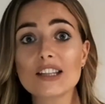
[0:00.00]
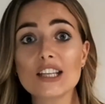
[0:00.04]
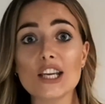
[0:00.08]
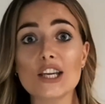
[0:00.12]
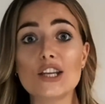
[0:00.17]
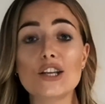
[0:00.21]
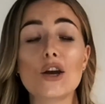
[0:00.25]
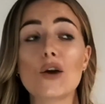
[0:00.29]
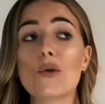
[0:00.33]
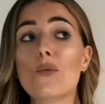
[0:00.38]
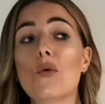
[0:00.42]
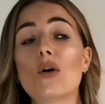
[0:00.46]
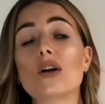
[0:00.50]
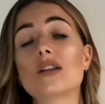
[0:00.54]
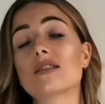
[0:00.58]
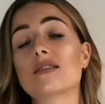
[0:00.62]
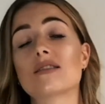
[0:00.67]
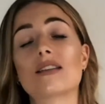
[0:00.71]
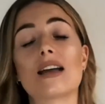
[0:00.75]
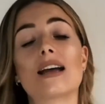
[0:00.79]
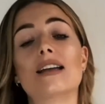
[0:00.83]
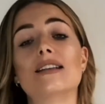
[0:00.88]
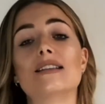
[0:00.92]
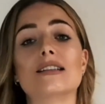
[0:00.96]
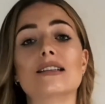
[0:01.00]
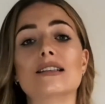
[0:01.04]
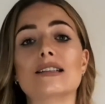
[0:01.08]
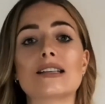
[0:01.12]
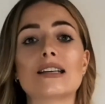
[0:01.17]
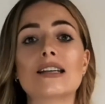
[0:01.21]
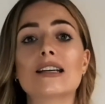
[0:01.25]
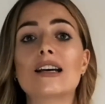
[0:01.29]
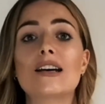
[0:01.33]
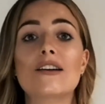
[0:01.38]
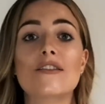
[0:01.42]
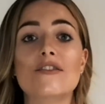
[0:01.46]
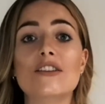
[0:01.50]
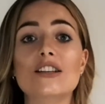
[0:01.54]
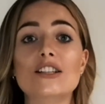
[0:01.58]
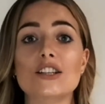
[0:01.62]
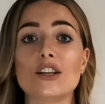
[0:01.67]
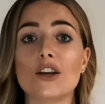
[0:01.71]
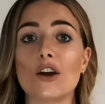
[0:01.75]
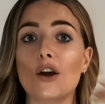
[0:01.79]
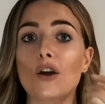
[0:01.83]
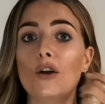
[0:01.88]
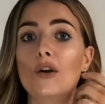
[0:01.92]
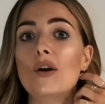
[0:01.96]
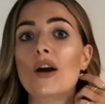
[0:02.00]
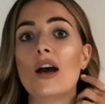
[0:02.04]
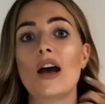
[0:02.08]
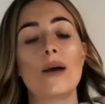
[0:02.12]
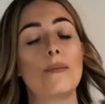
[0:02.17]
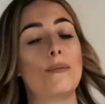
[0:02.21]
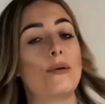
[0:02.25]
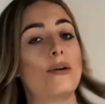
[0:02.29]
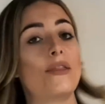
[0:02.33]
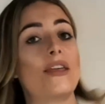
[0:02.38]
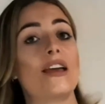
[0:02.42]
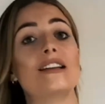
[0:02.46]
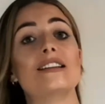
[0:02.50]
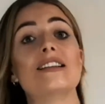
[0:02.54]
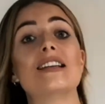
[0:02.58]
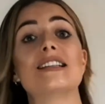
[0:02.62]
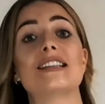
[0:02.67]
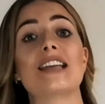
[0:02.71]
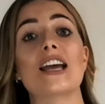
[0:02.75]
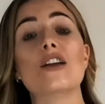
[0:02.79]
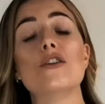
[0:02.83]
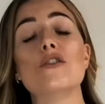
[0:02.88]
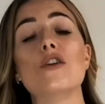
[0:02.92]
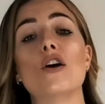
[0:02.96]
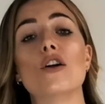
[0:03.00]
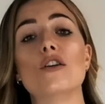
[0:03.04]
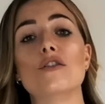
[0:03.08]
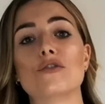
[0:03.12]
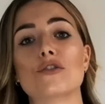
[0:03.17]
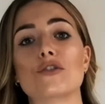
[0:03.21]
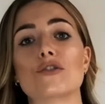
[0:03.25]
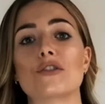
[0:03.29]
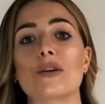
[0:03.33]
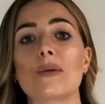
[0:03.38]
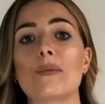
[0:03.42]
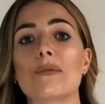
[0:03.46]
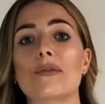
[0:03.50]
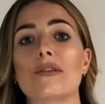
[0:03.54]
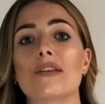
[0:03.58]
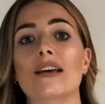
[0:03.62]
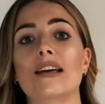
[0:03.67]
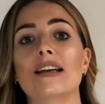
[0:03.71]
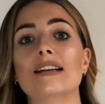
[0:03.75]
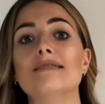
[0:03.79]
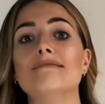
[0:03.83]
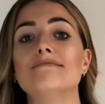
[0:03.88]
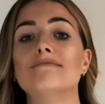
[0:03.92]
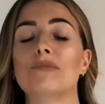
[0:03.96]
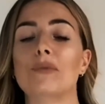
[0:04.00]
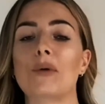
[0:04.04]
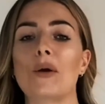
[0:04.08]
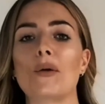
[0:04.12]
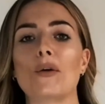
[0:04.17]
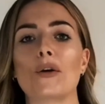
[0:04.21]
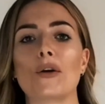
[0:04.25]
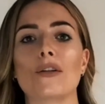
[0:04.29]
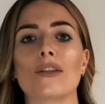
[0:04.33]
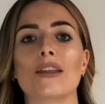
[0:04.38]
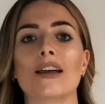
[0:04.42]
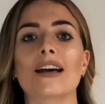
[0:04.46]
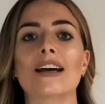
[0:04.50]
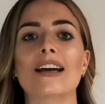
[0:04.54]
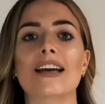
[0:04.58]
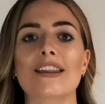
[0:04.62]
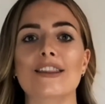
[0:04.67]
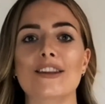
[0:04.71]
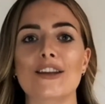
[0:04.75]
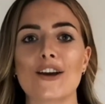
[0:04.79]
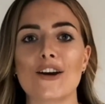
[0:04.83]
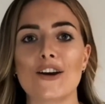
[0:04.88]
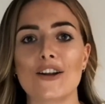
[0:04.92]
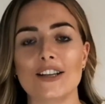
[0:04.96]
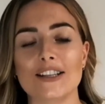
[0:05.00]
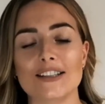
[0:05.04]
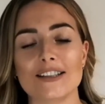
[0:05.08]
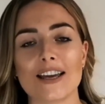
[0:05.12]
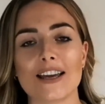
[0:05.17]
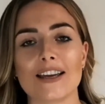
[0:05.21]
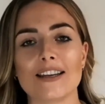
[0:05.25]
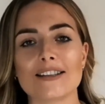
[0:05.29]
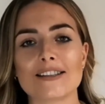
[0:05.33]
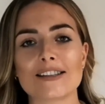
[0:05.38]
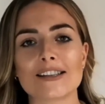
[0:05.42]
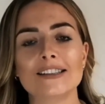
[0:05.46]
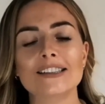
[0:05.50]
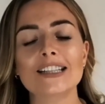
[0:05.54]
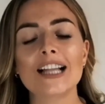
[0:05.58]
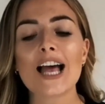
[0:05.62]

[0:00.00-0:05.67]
you know, one standard video, but they did get known for something. We won't go there, in the early days.